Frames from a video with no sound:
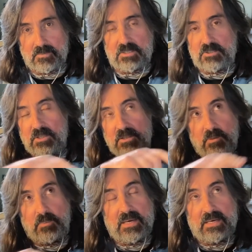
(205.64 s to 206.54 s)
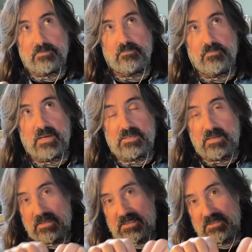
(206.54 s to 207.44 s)
so that there would be a, a,
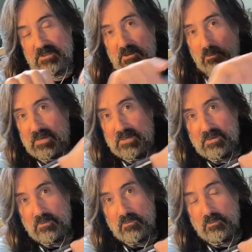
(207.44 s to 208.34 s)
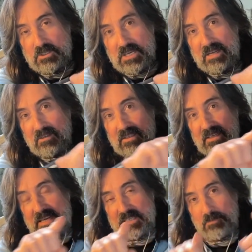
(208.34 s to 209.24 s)
a so that when when Shackleton
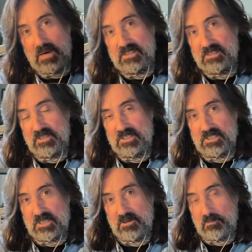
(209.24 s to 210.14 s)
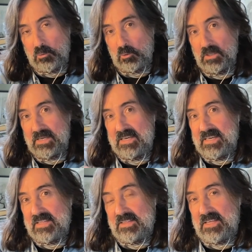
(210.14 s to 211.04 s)
and his party reached the South Pole,
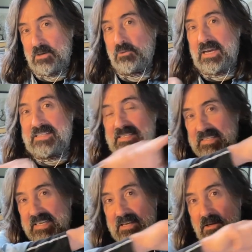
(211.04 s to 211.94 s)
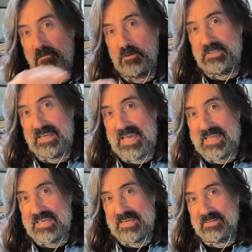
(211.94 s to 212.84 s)
they only had to take enough food to
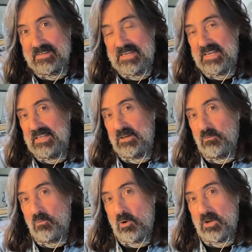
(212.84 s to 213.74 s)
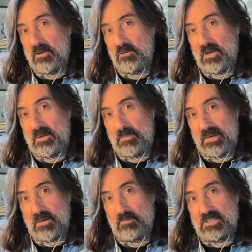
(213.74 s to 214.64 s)
get there, and then they could walk out and
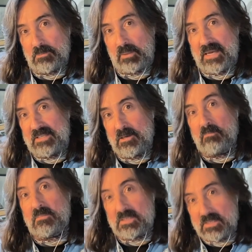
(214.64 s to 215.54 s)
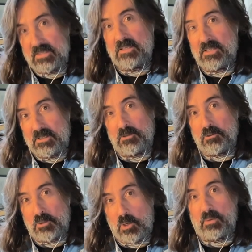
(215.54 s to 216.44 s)
pick up the supply dumps, you know,
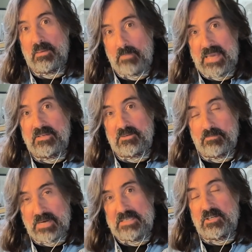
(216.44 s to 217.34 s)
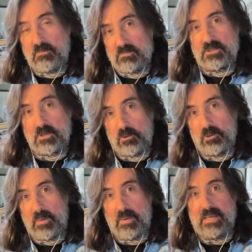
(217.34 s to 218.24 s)
dropped like bed, breadcrumbs all
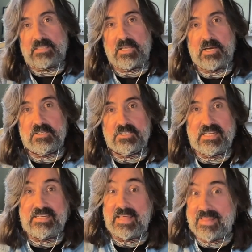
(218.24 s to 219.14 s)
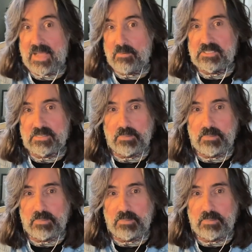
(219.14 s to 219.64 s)
the way back to the other side. That was the